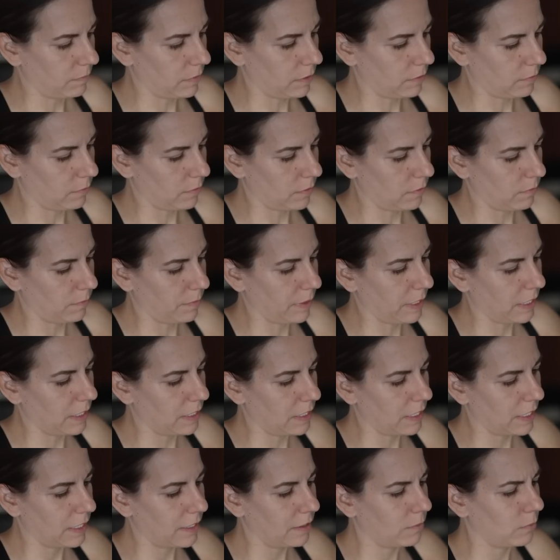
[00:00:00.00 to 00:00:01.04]
me a little
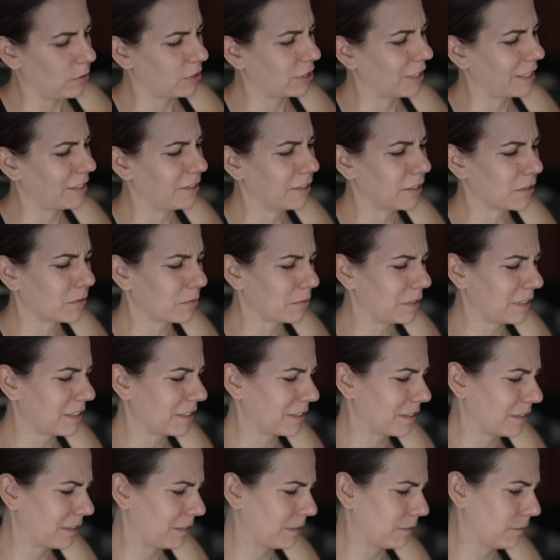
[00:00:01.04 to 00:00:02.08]
Band-Aid, which I just
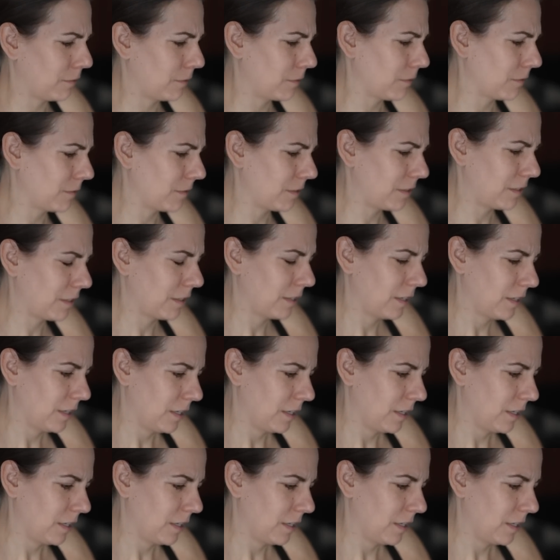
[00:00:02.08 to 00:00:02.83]
recently learned